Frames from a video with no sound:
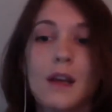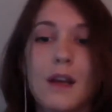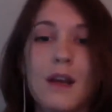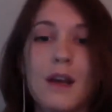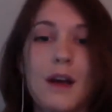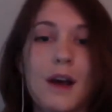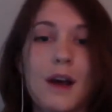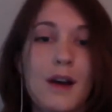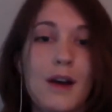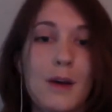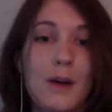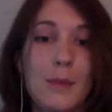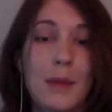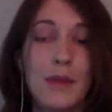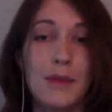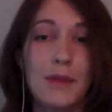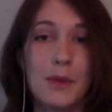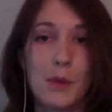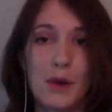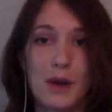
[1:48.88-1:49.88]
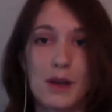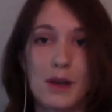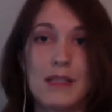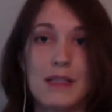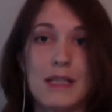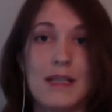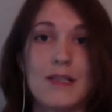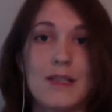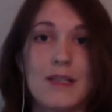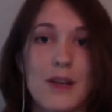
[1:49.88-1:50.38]
If you are on
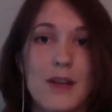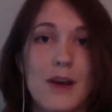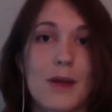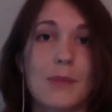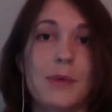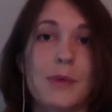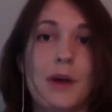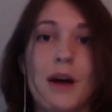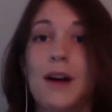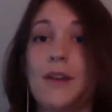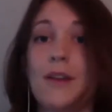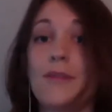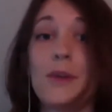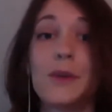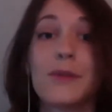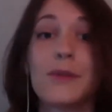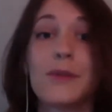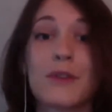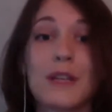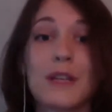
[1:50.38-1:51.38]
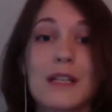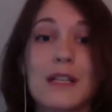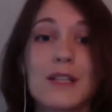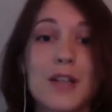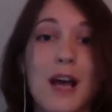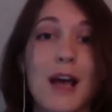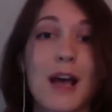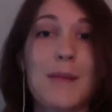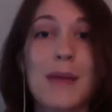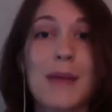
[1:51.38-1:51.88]
desktop, feel free to
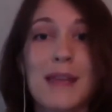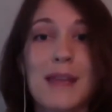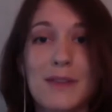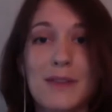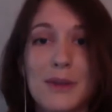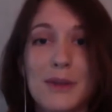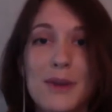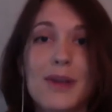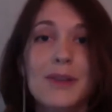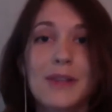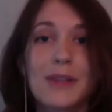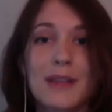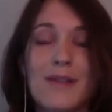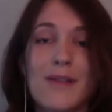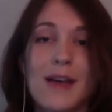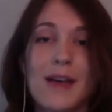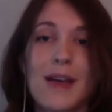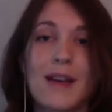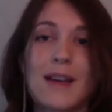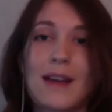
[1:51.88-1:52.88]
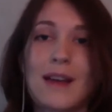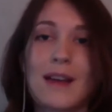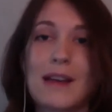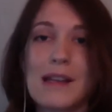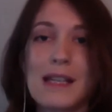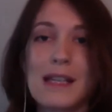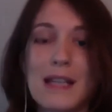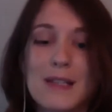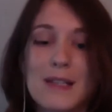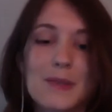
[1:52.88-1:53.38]
chime in throughout the event and
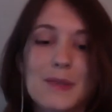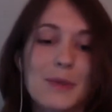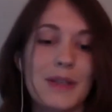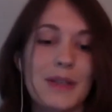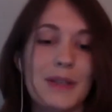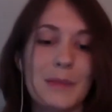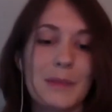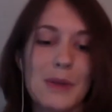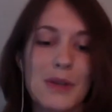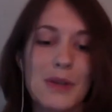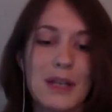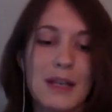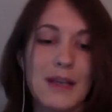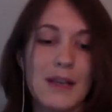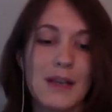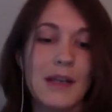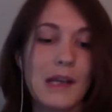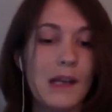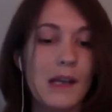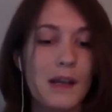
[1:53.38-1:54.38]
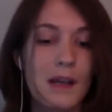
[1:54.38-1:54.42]
connect with the community.